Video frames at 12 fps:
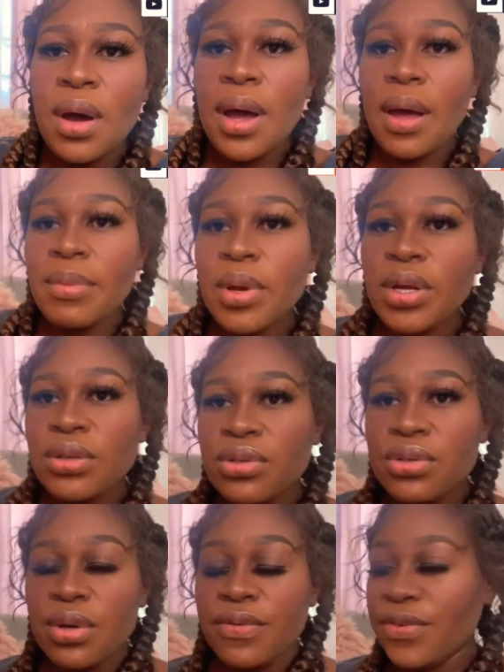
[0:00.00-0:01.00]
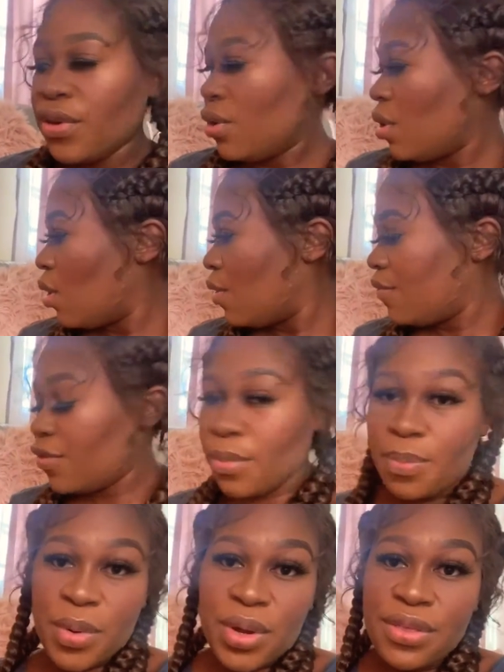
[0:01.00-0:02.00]
of
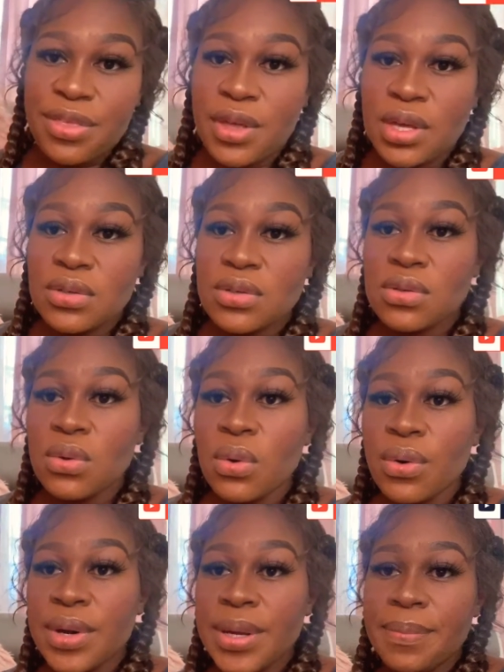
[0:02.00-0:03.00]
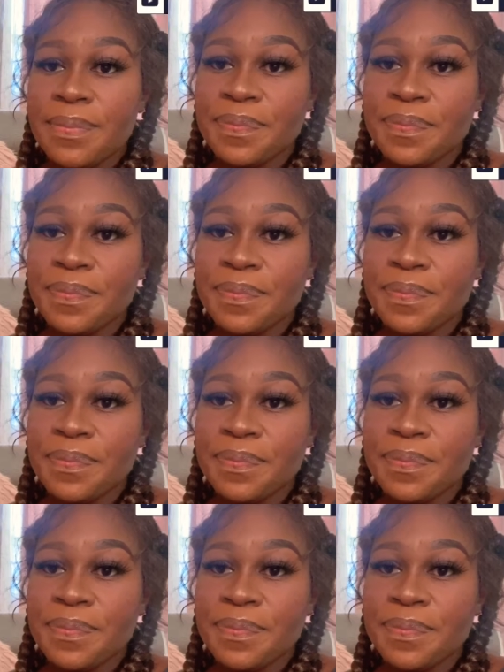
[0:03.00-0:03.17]
the birthing story.